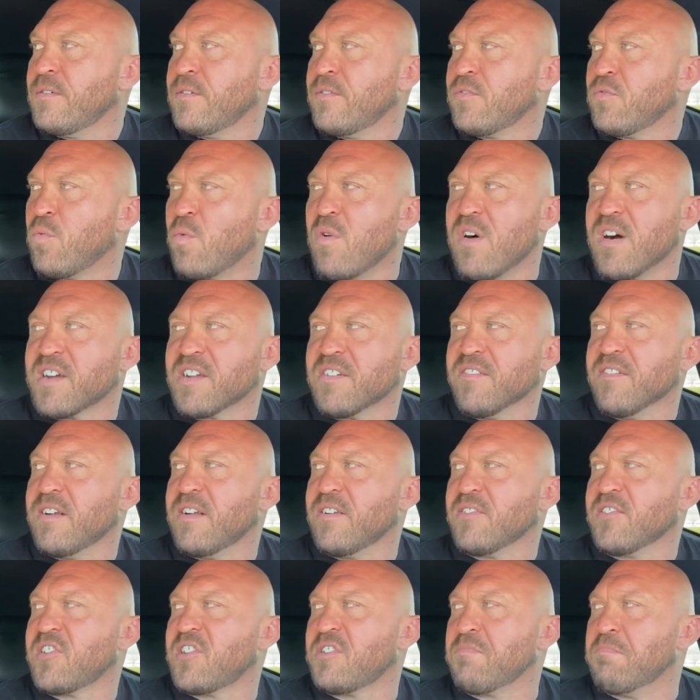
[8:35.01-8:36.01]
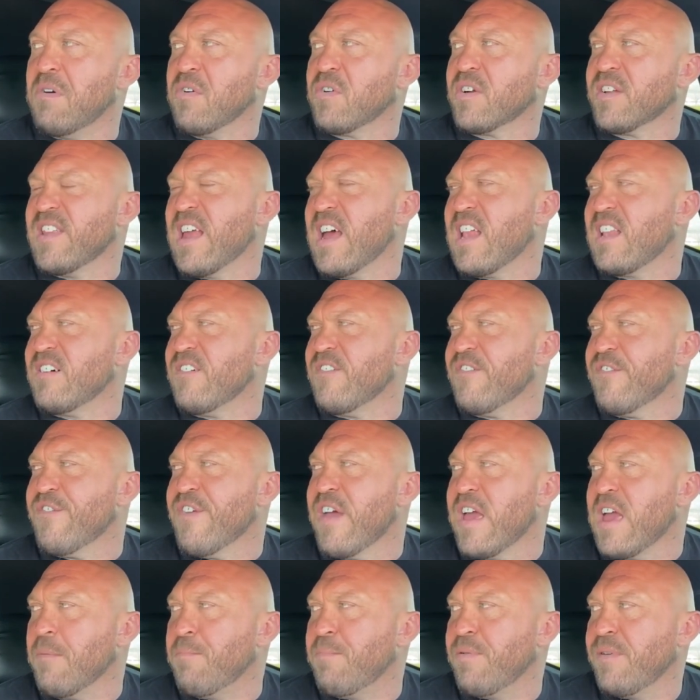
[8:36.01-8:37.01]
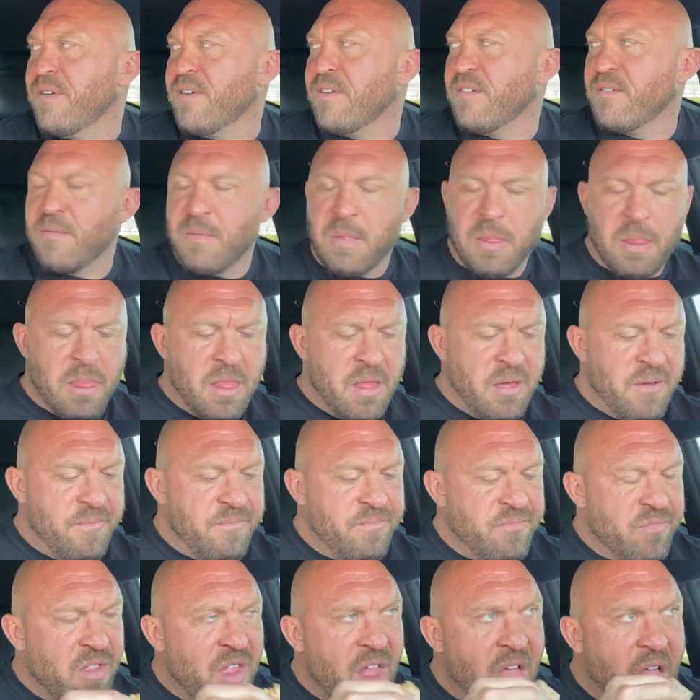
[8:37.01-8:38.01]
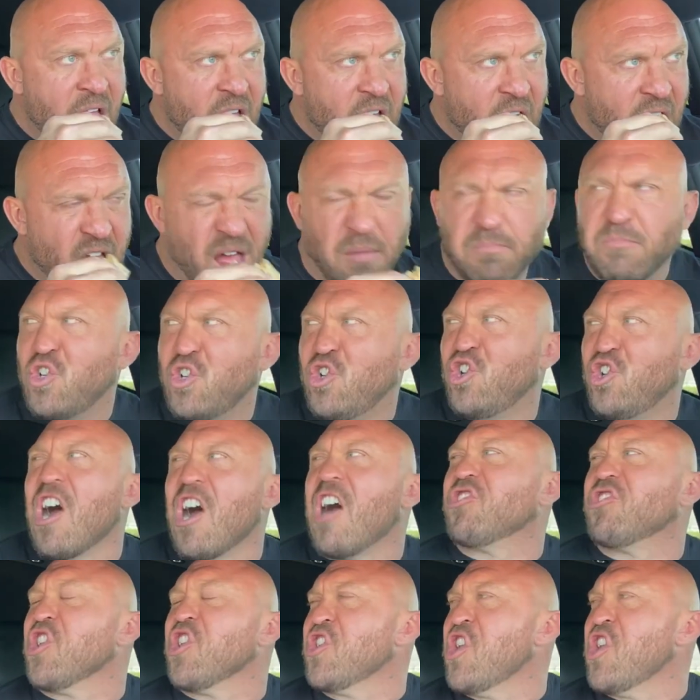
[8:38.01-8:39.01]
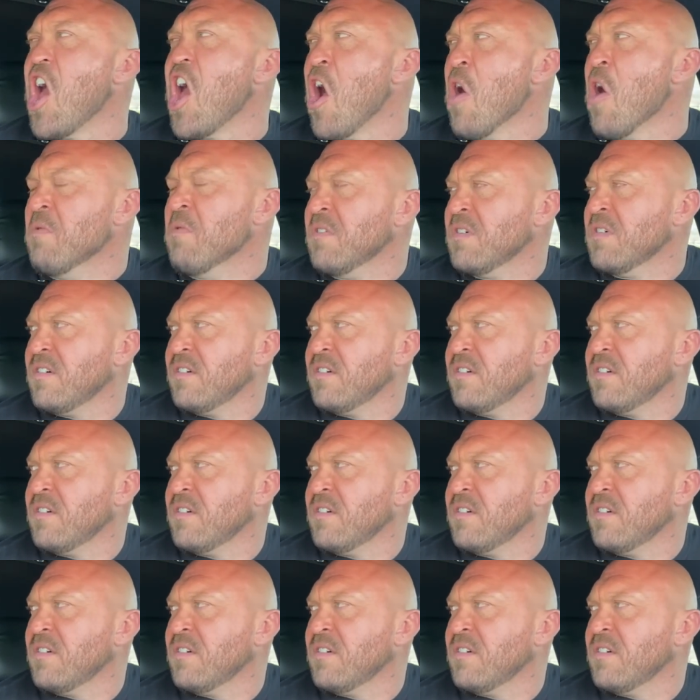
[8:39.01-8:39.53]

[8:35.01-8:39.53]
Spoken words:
He's walking around smoking that little vape. I'm judging you.